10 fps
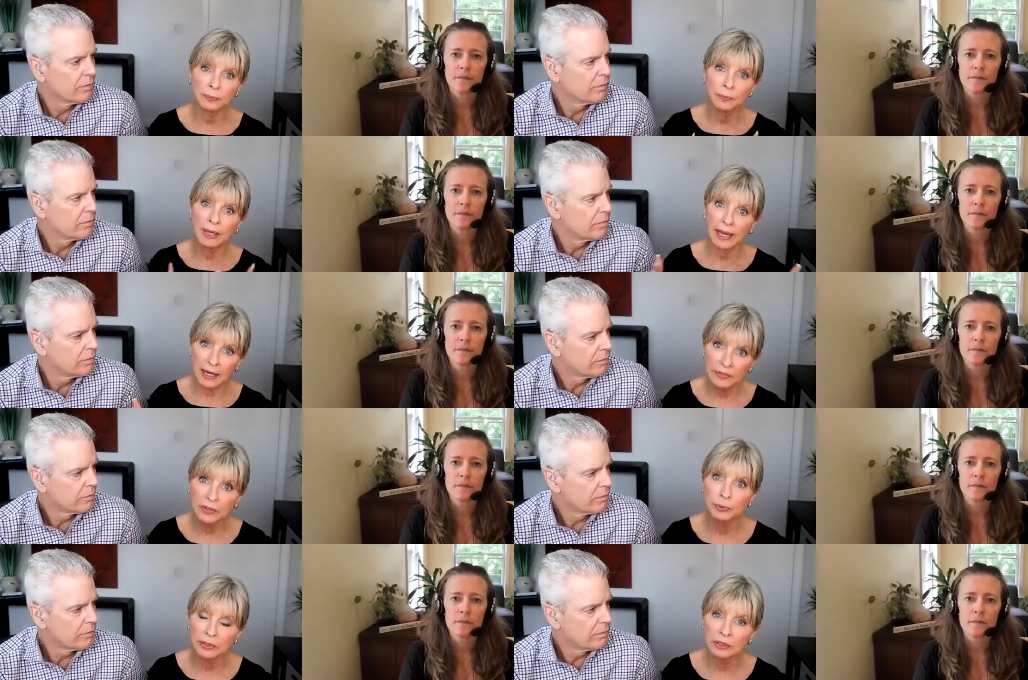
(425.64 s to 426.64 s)
Speaker 1: have a
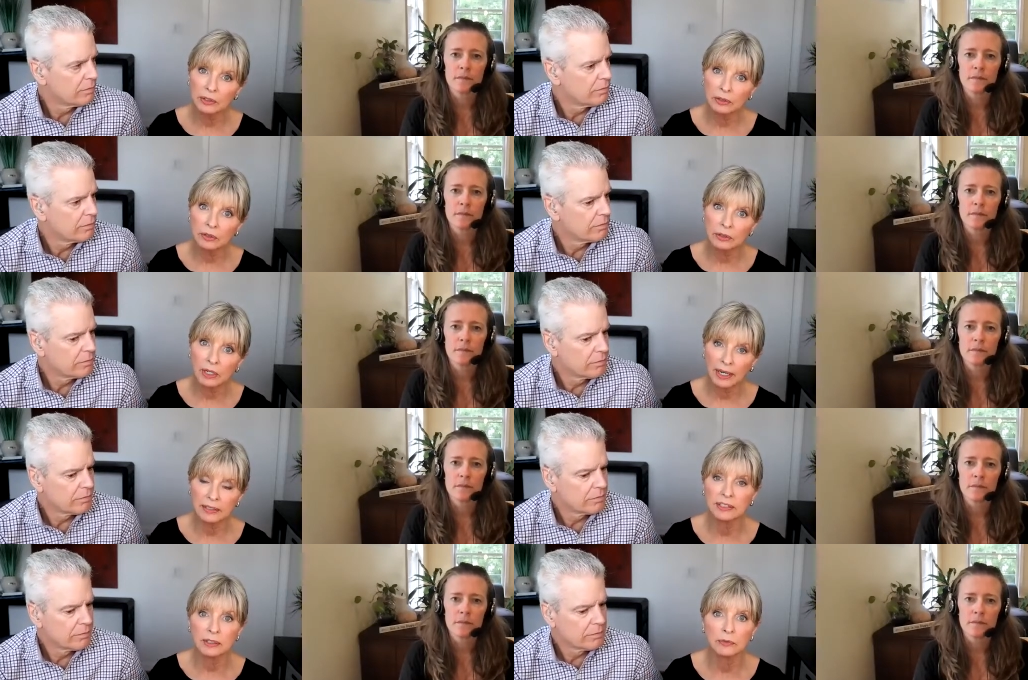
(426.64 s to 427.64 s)
pretty good
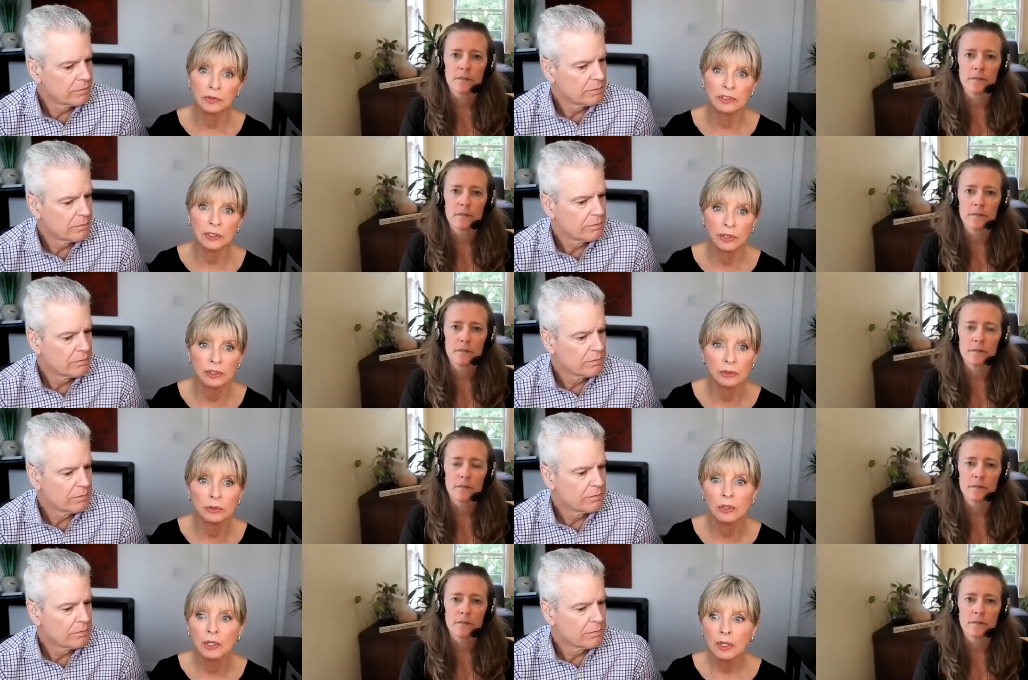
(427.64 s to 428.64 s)
idea of what they want to do,
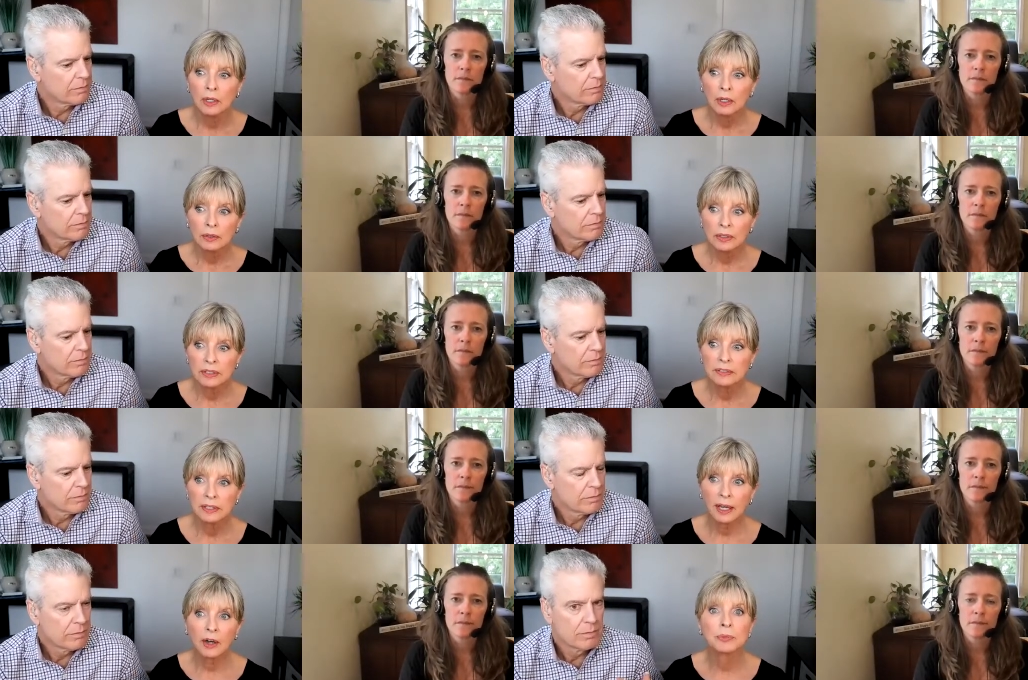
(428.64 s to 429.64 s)
this
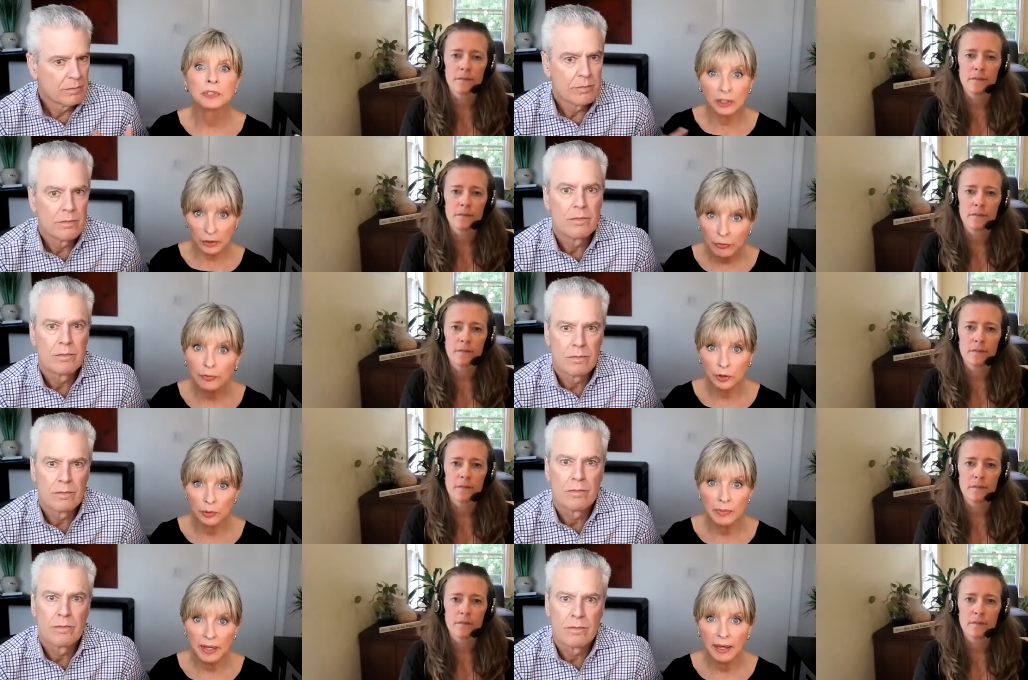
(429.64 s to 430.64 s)
helps confirm
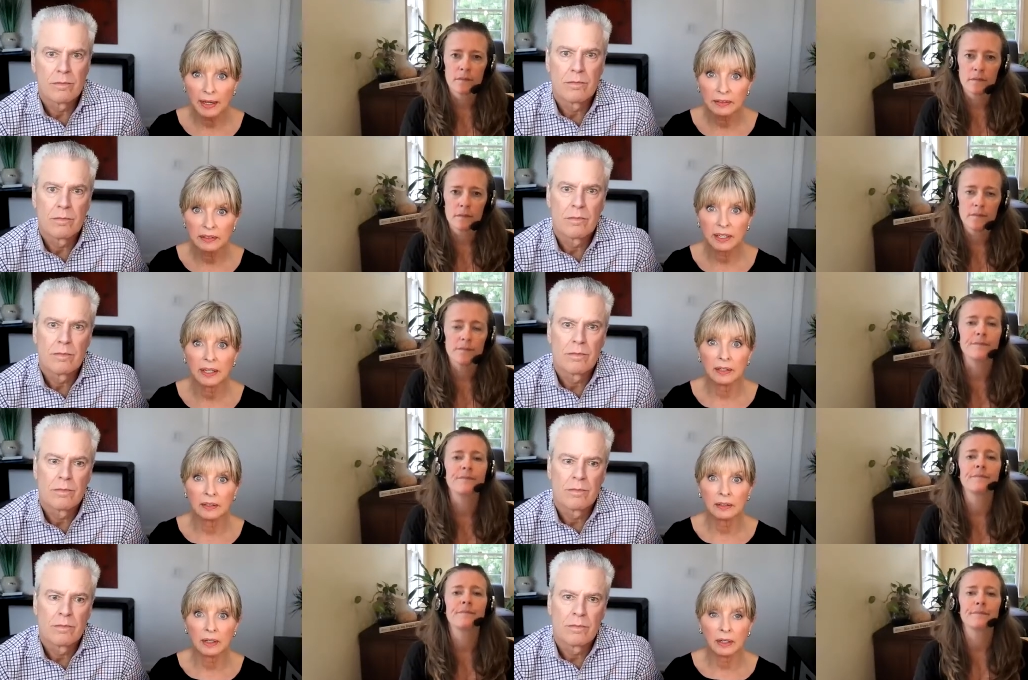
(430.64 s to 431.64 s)
that and
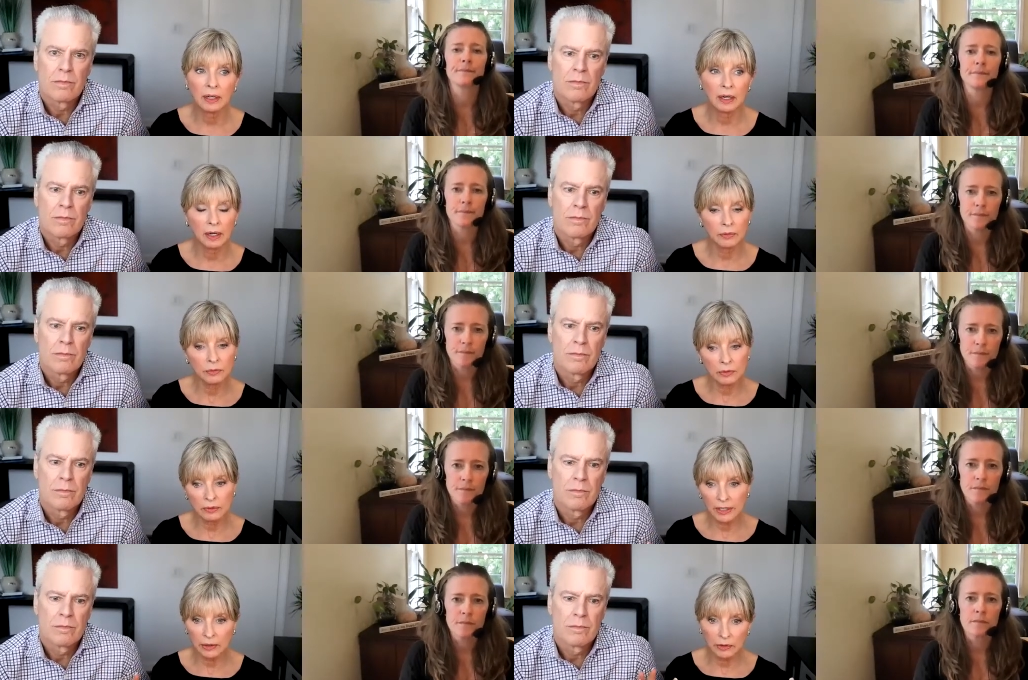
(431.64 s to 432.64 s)
uh,
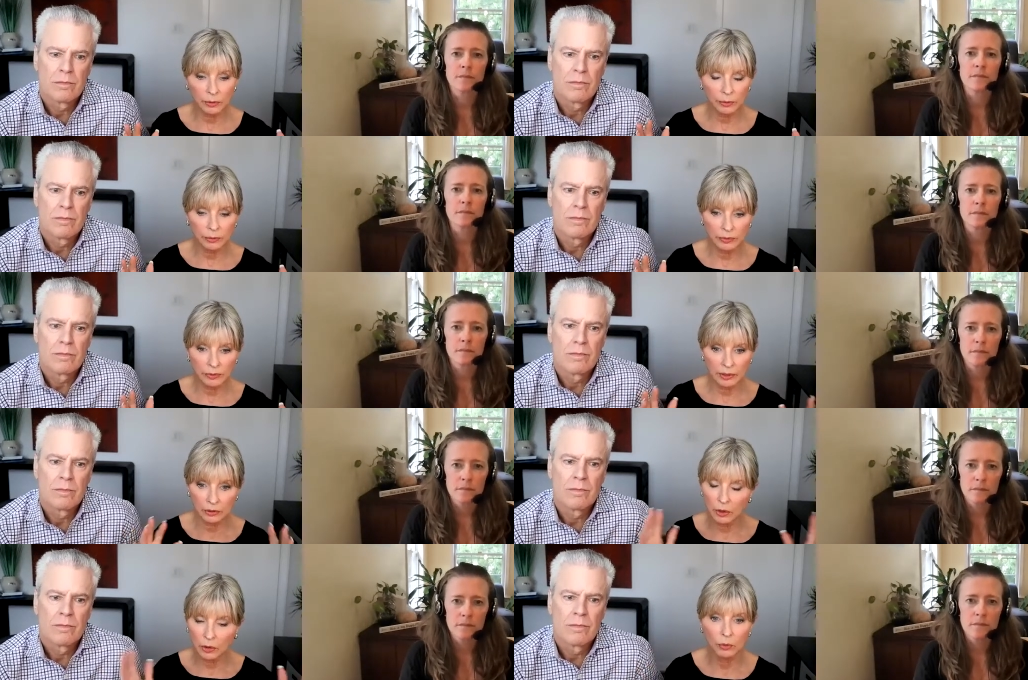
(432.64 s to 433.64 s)
narrow their
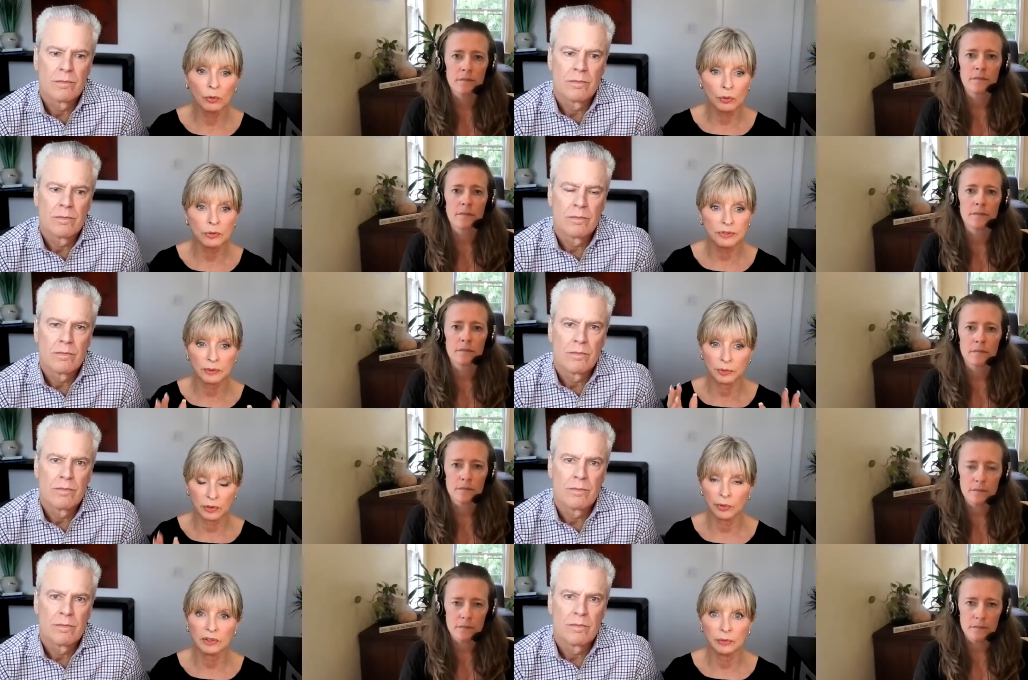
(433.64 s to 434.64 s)
goals with
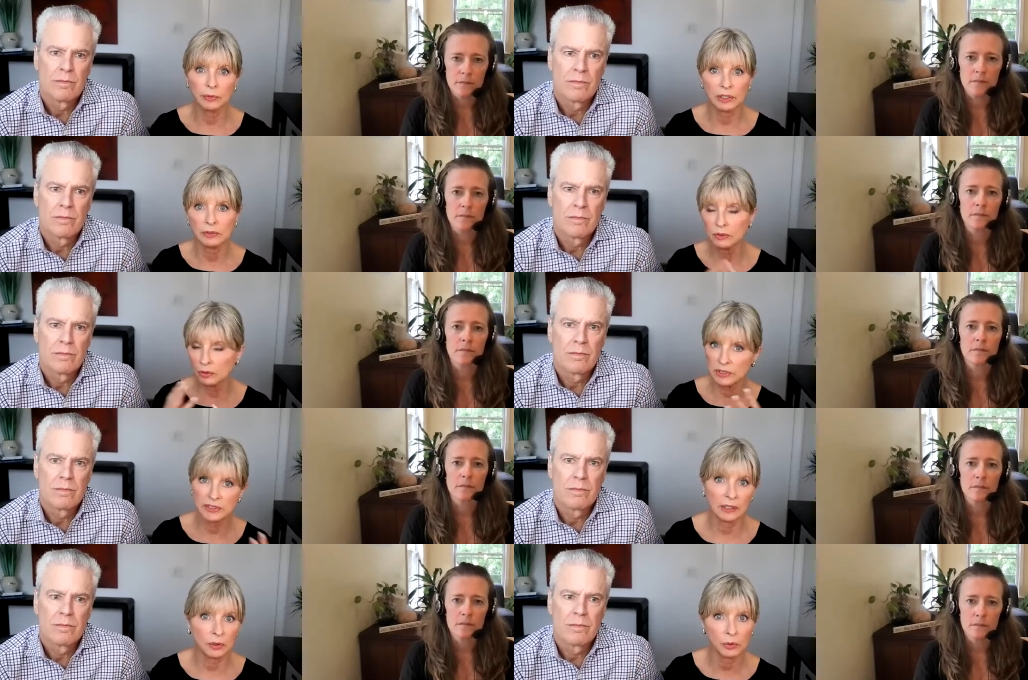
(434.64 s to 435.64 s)
what they want to do. We
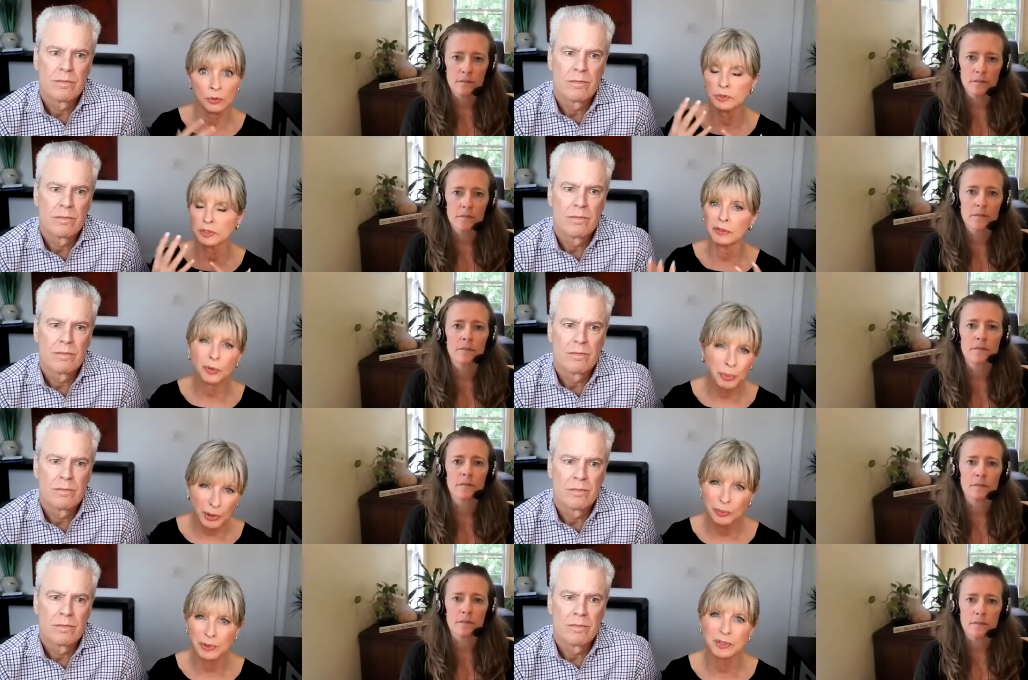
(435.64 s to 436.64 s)
set goals and their
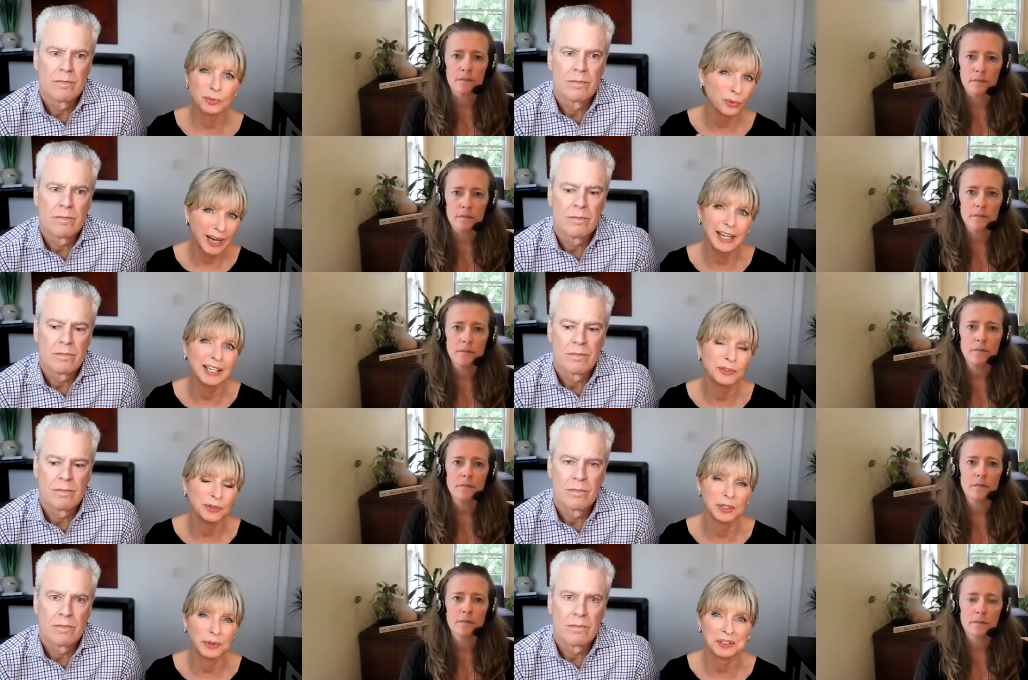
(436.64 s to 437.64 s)
purpose. Why do they
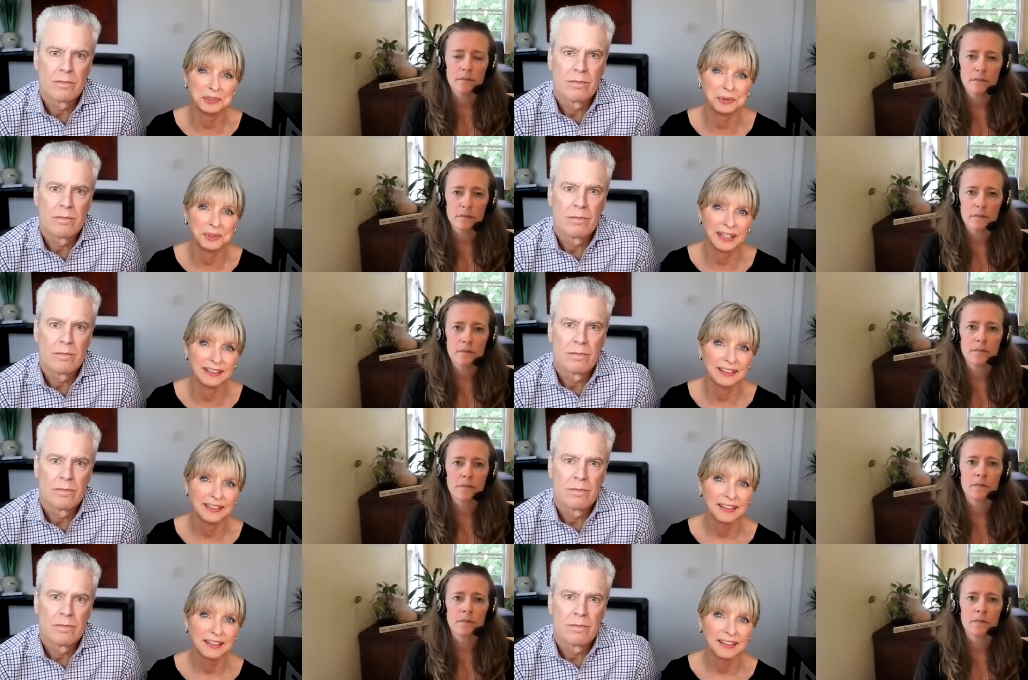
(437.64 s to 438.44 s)
want to do that?